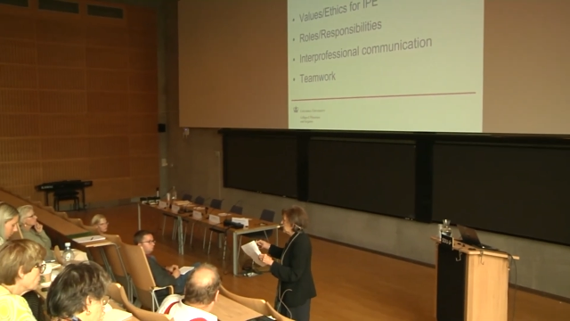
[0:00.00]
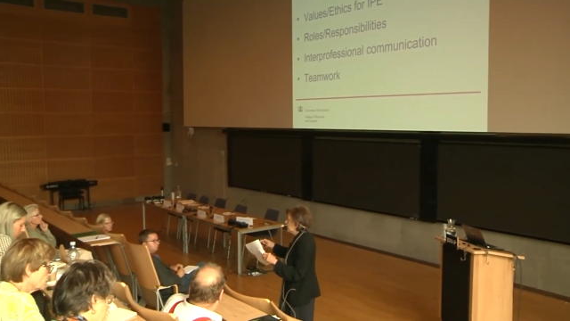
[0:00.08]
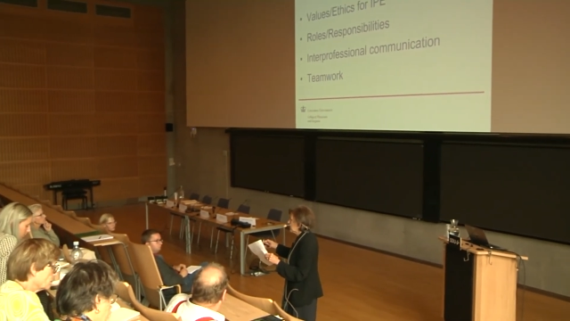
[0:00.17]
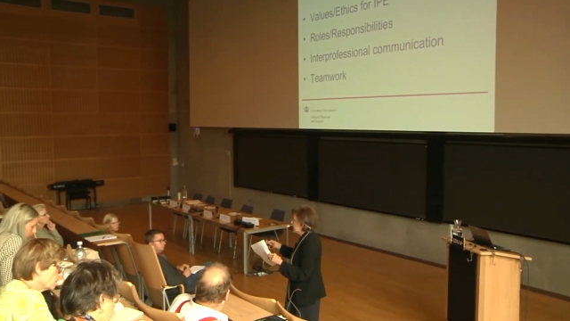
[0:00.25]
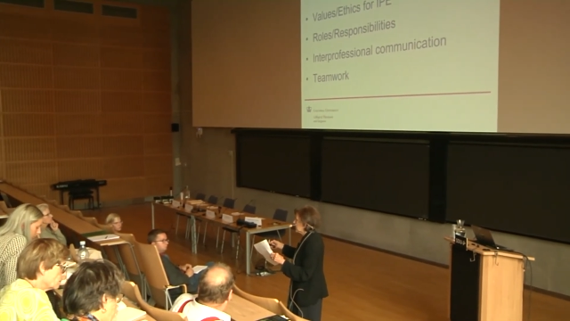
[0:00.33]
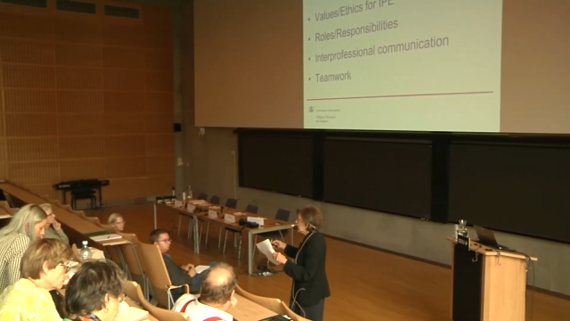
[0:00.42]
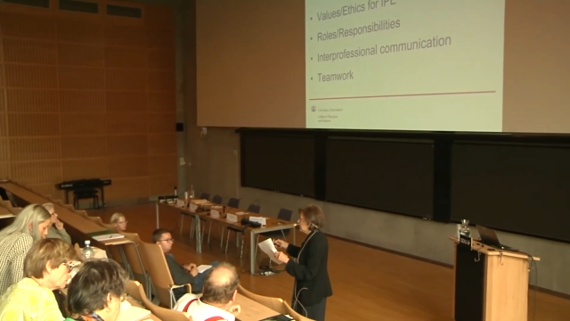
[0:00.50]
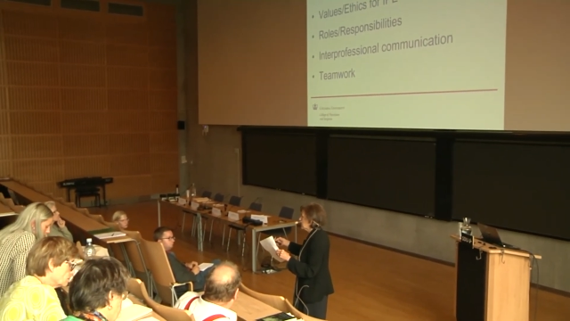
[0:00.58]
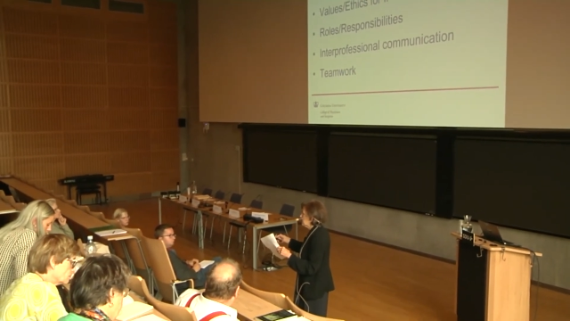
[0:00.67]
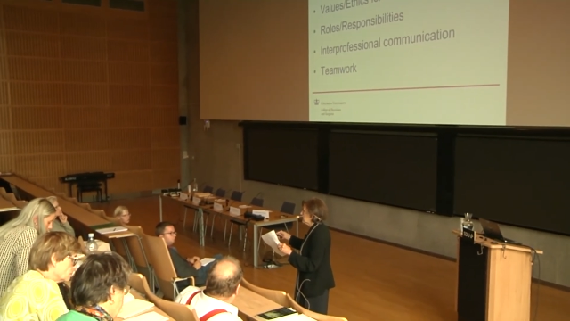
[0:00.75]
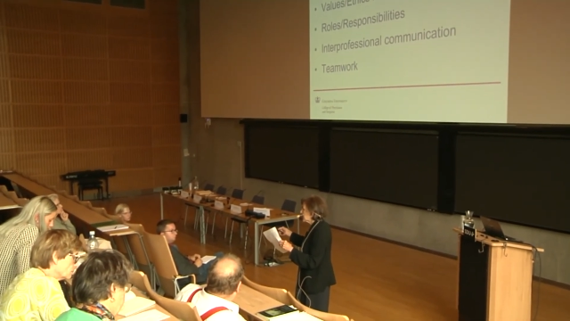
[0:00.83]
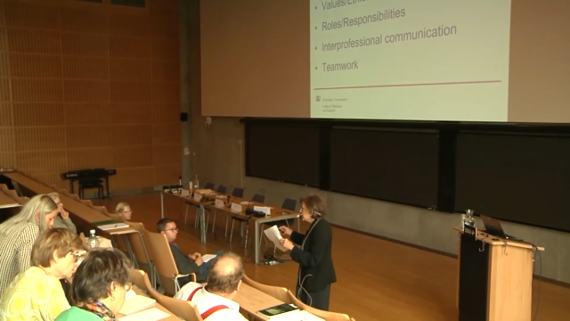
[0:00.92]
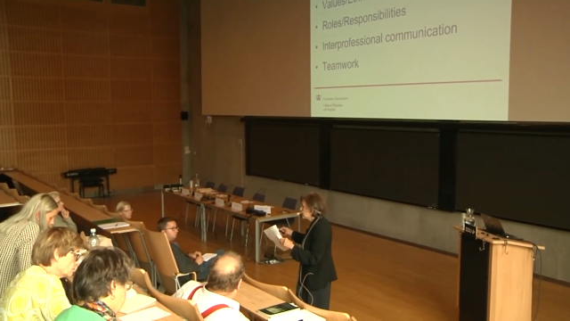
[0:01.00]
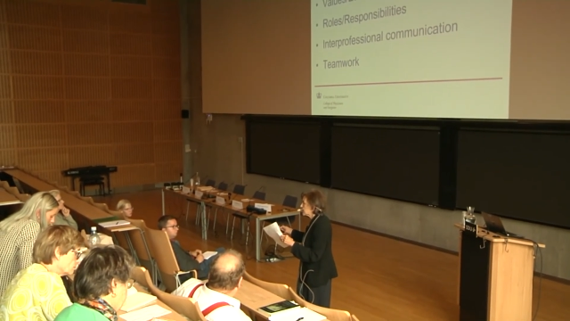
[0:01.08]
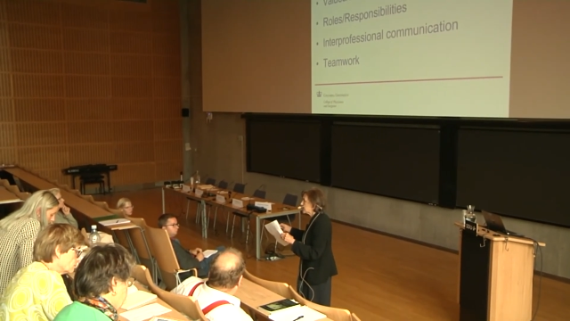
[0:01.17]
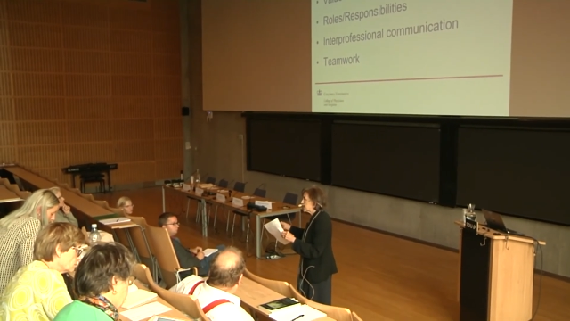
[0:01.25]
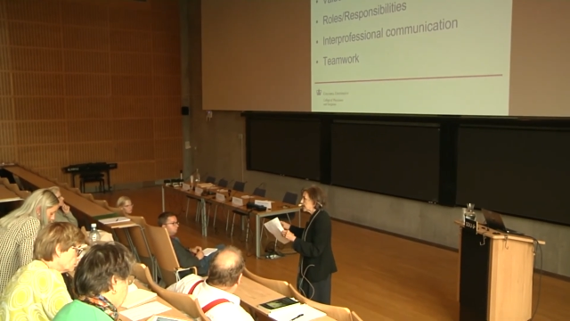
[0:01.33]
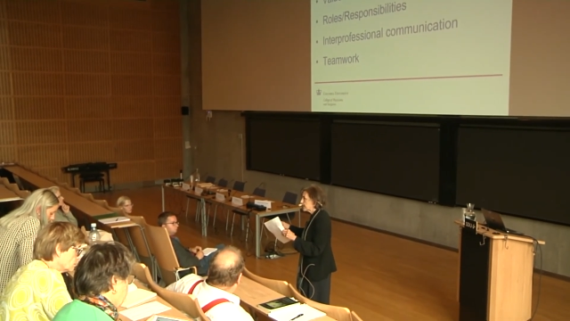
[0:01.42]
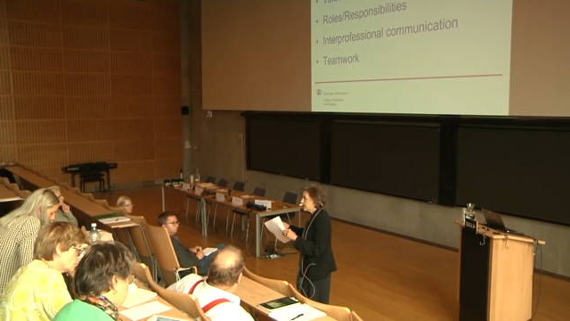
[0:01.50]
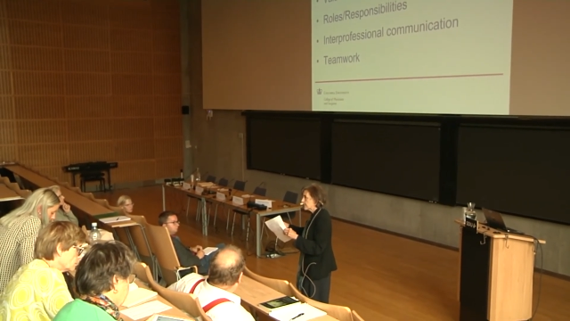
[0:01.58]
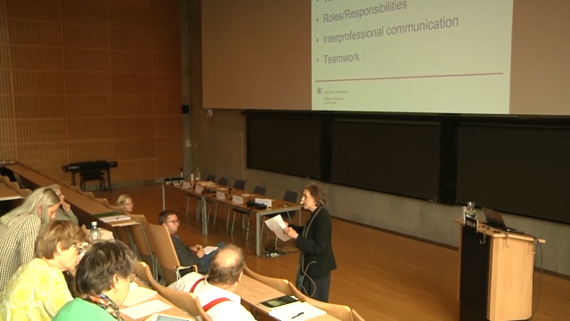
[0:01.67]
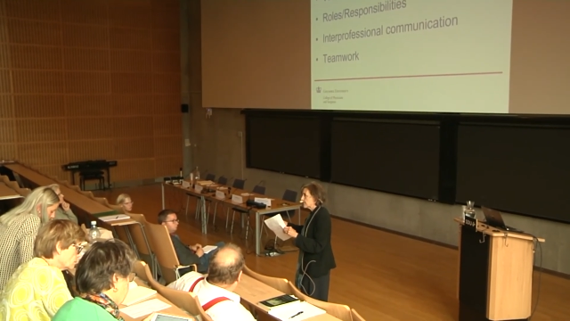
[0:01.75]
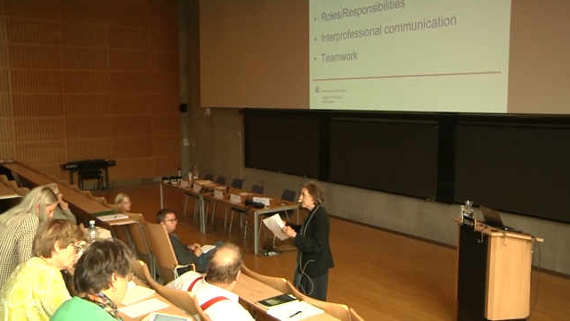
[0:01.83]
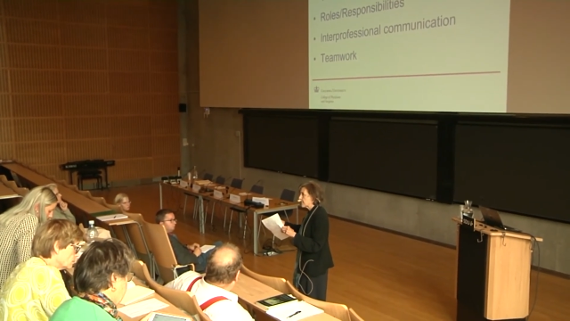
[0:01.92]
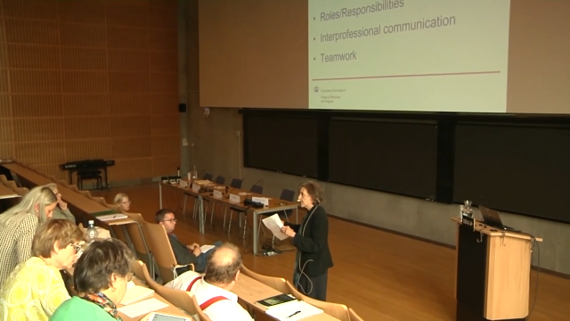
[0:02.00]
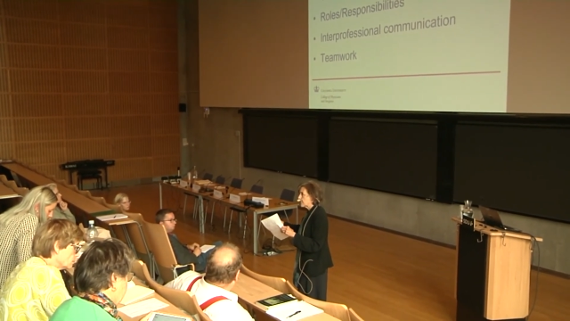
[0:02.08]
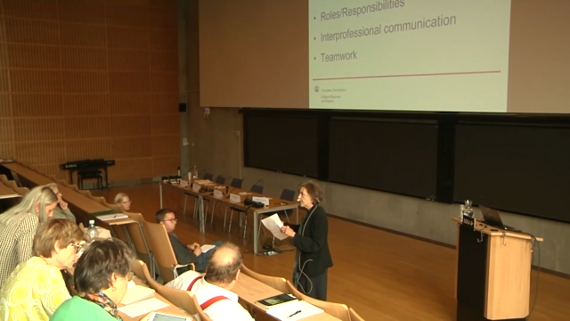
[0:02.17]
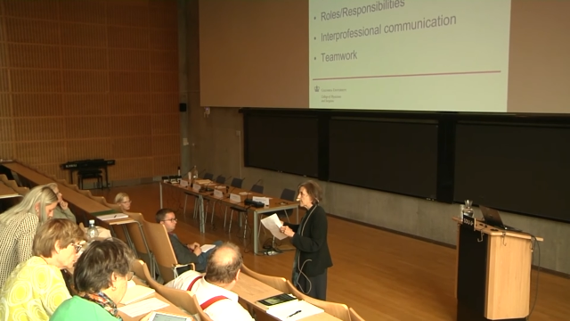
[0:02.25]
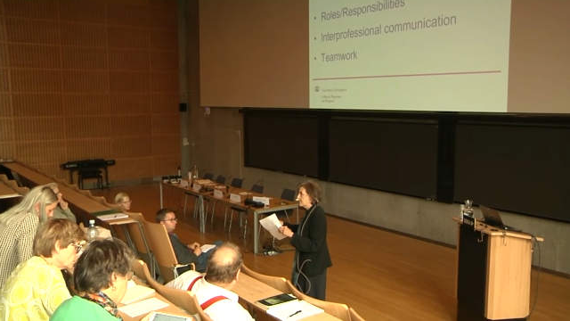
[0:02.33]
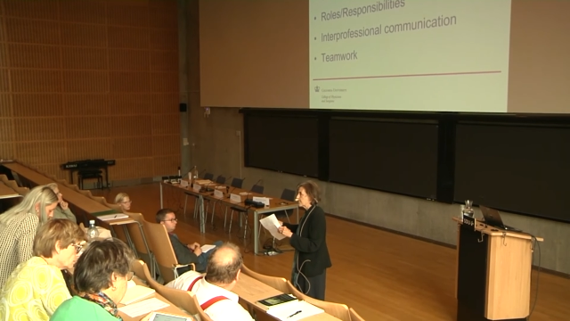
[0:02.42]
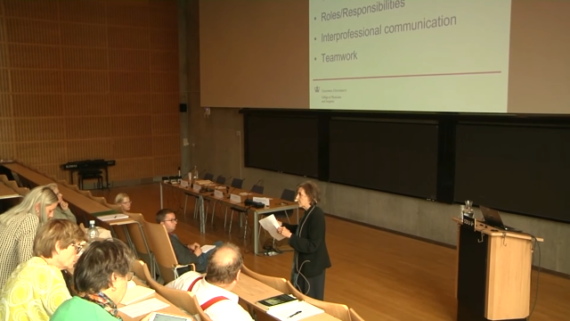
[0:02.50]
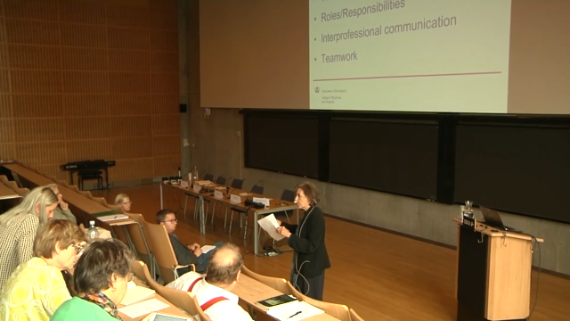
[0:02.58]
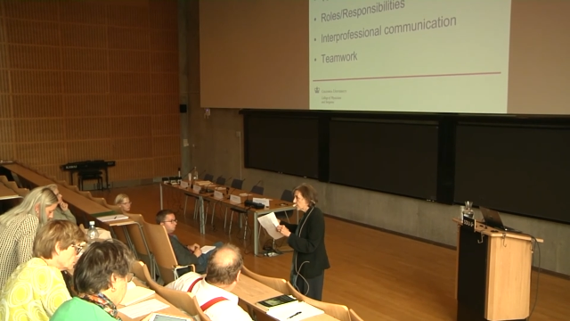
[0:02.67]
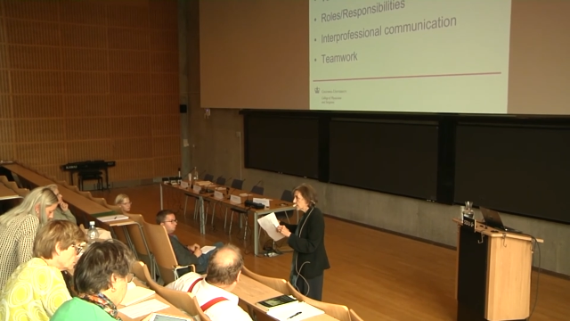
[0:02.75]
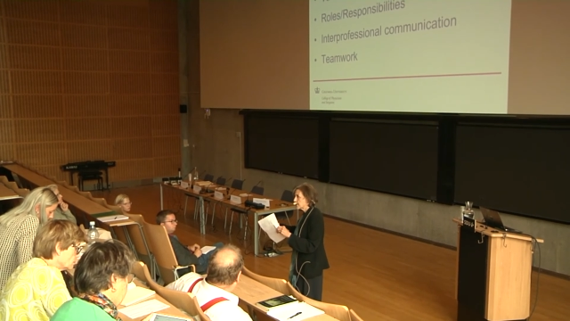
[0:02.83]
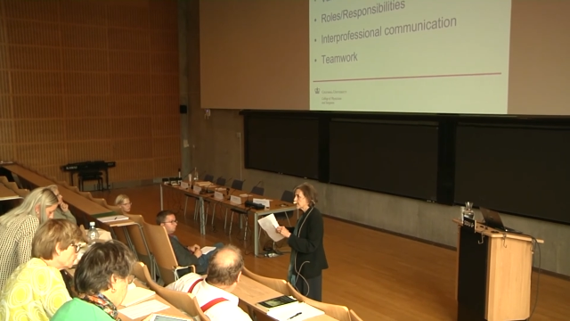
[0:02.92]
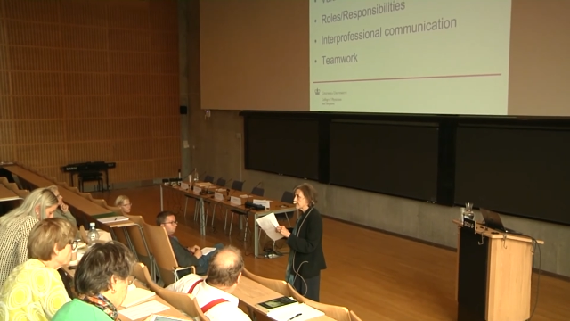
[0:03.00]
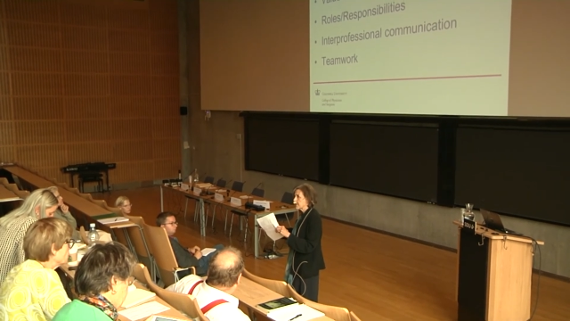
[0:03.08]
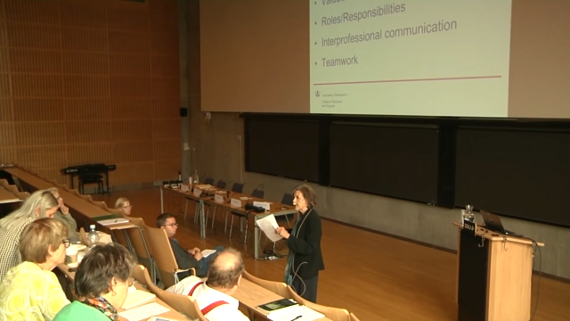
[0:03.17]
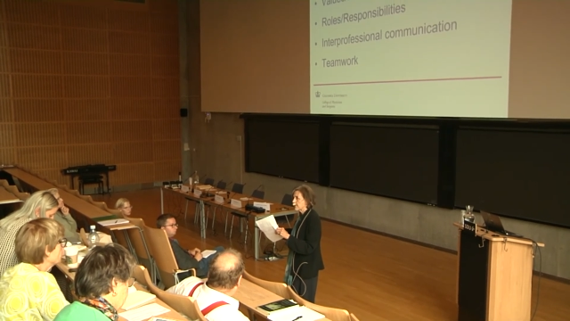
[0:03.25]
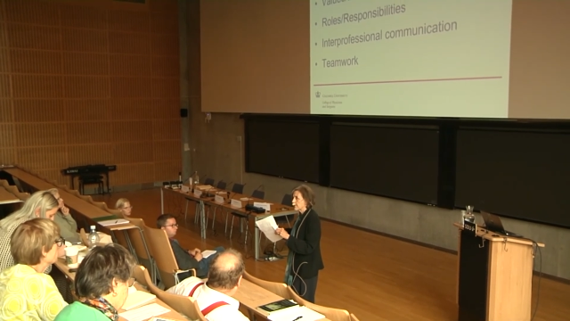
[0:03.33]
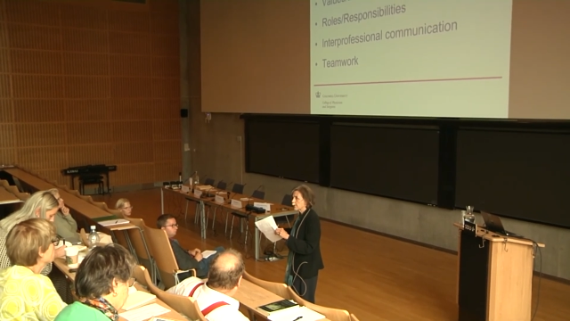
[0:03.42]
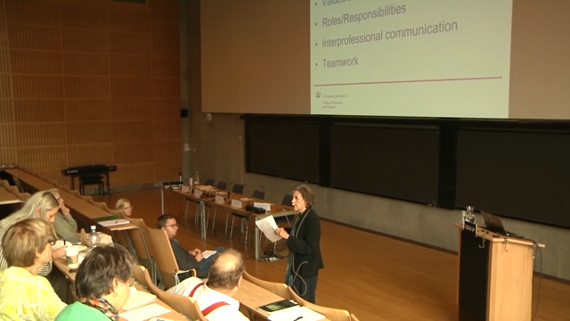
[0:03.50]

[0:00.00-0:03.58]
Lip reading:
Nobody's mouth can be seen.